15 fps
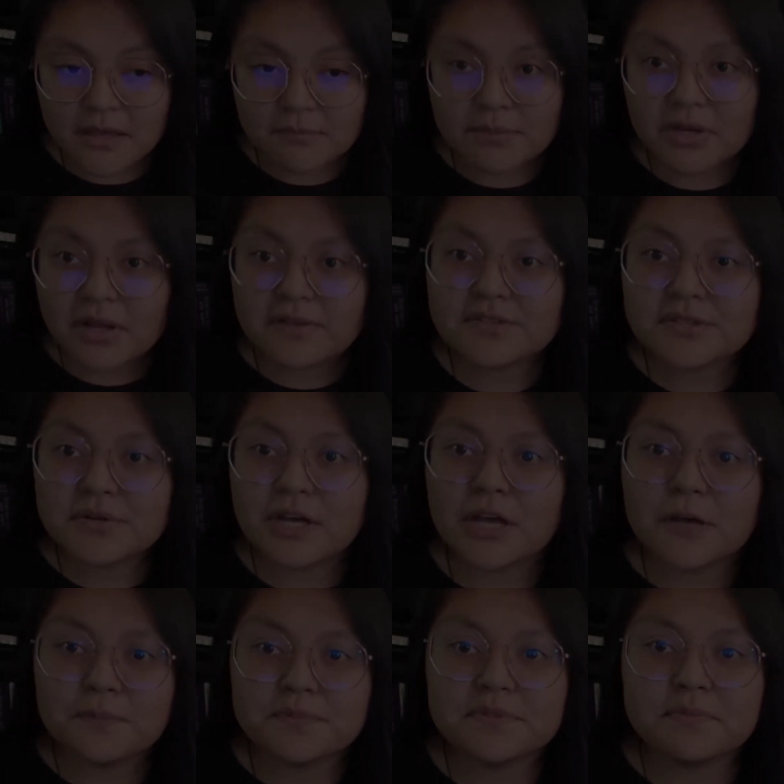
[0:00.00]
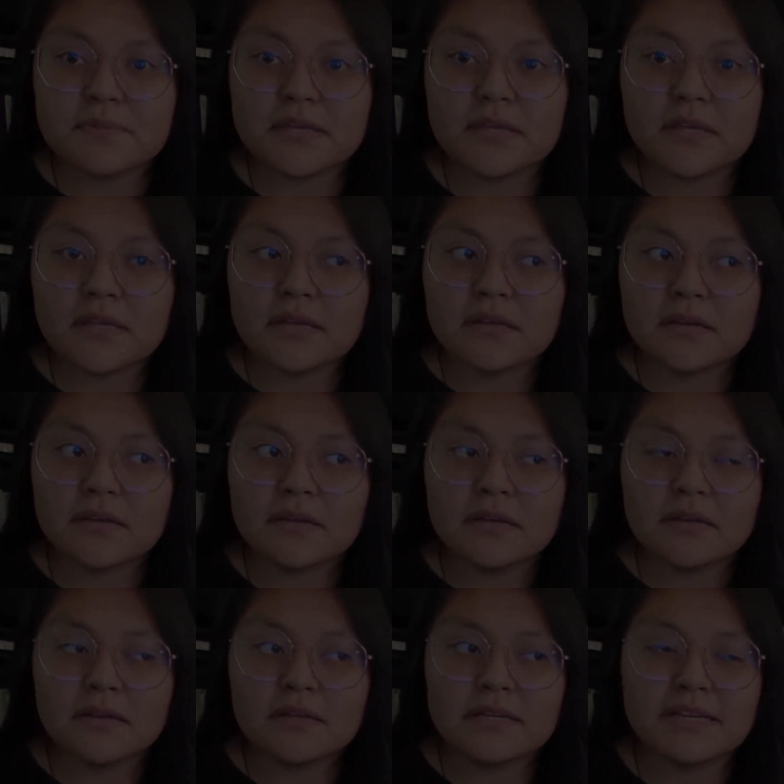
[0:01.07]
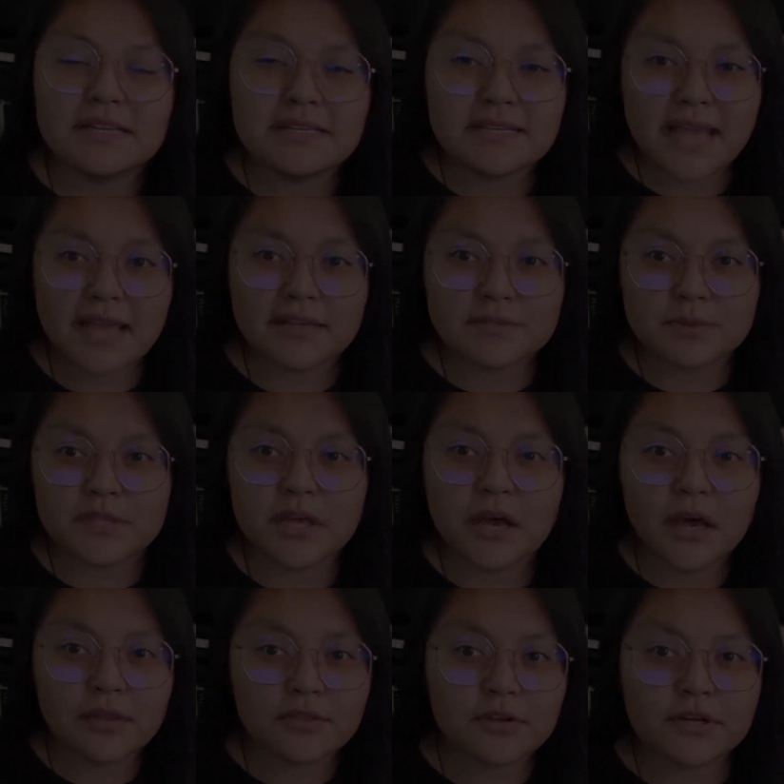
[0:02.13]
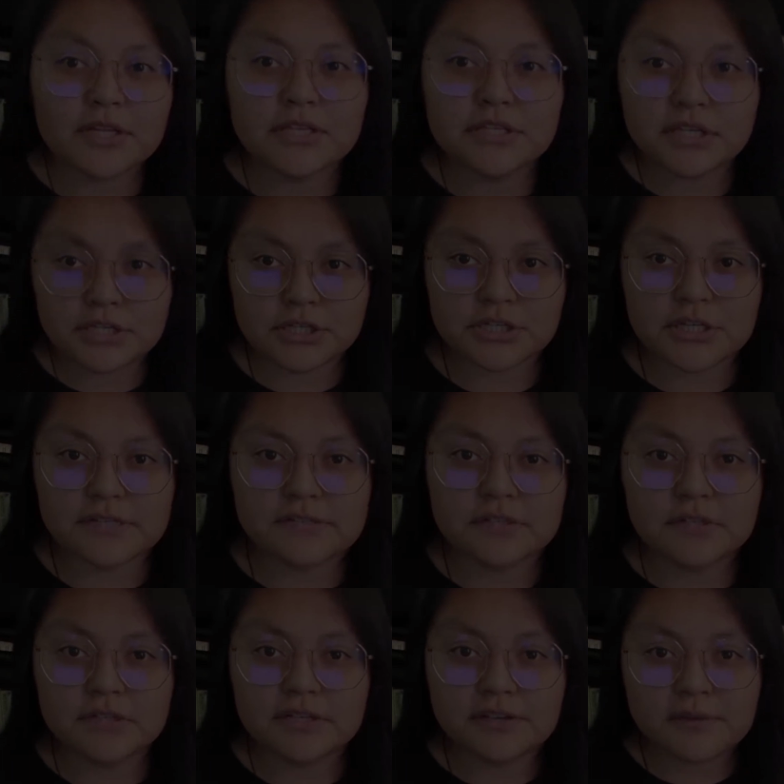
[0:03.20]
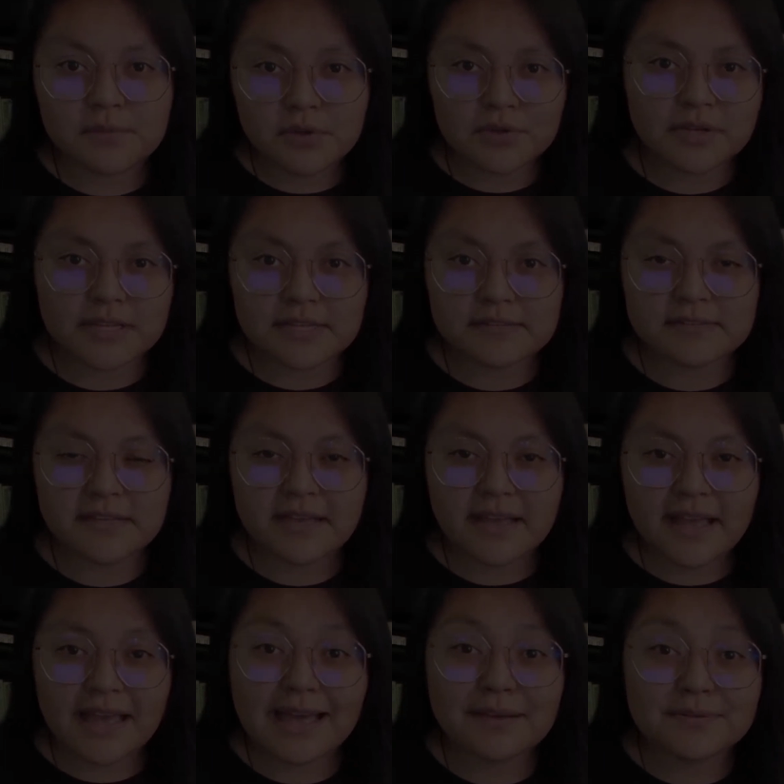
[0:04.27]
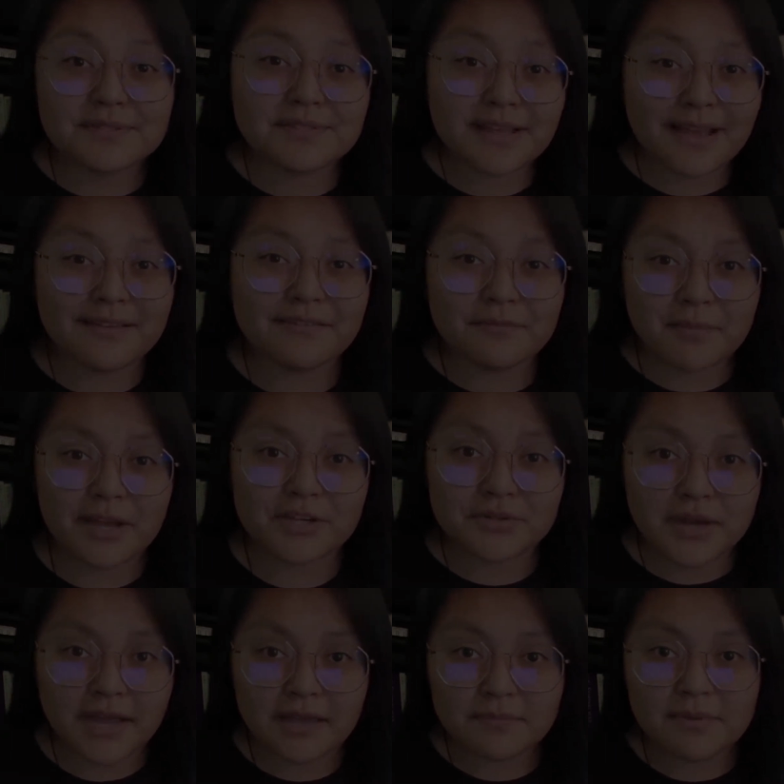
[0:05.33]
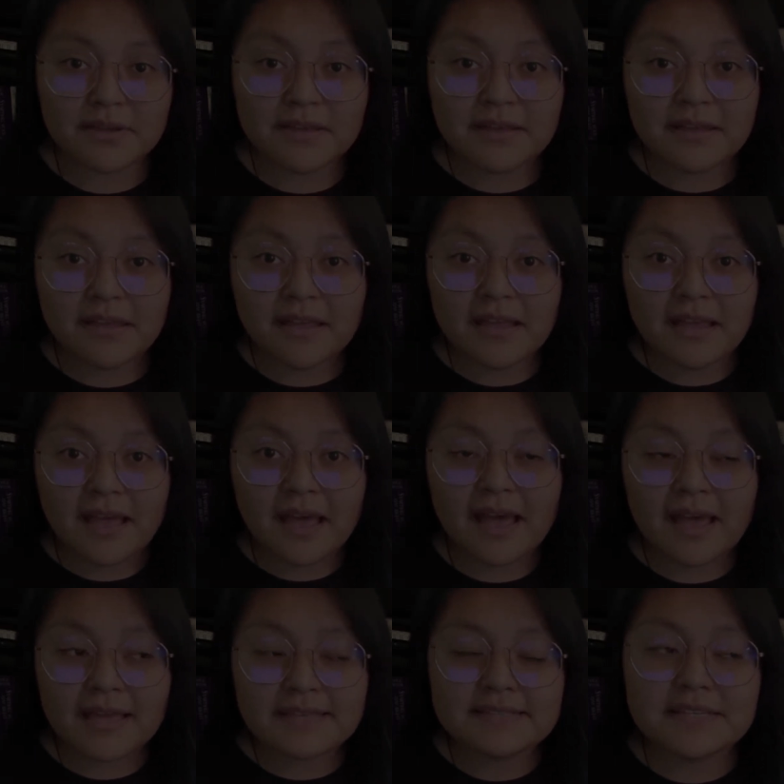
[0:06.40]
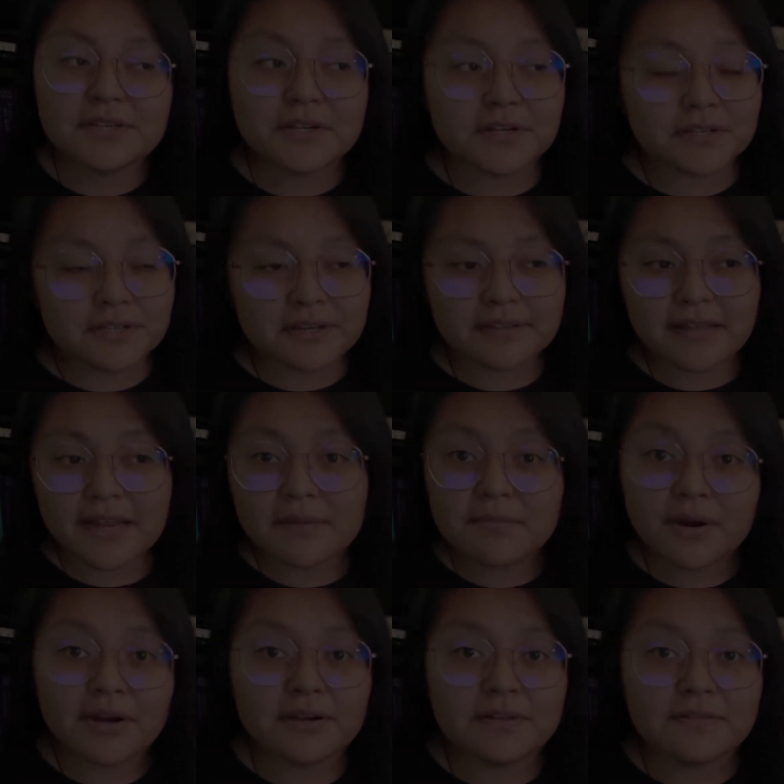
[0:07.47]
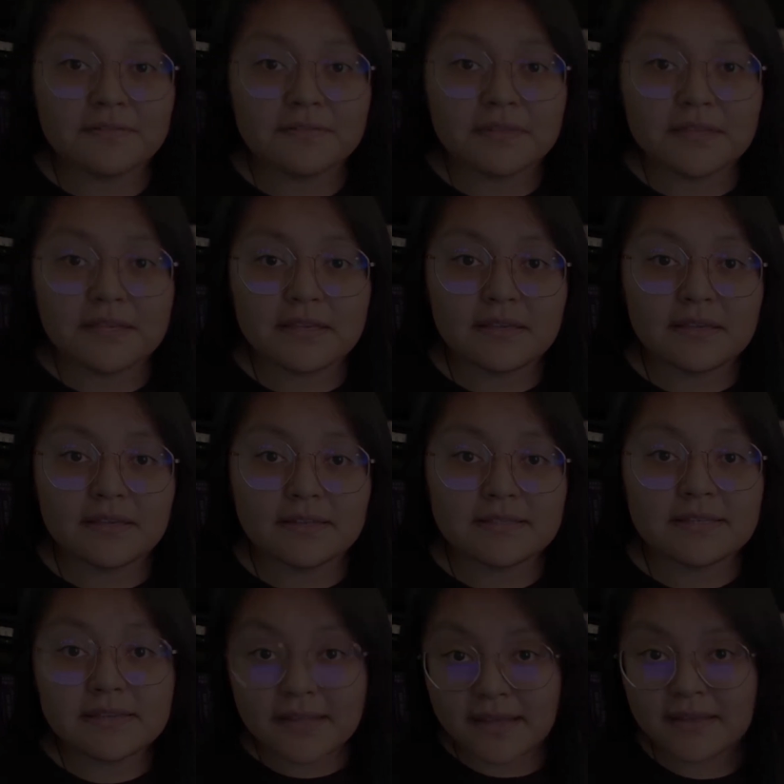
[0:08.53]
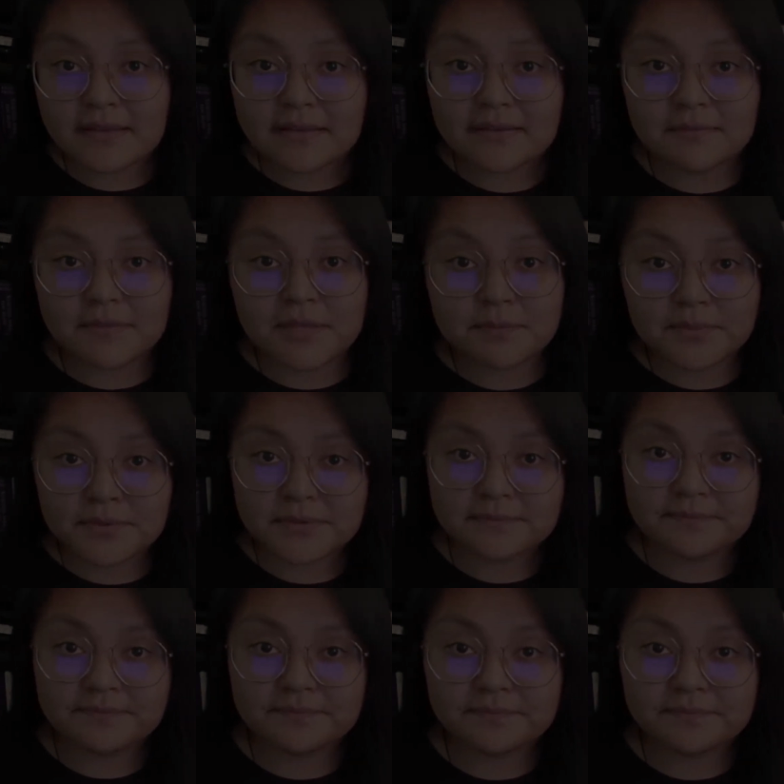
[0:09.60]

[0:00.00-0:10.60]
but also helps me connect with other Indigenous communities outside of my tribe. I said earlier that I'm part of the Dene people,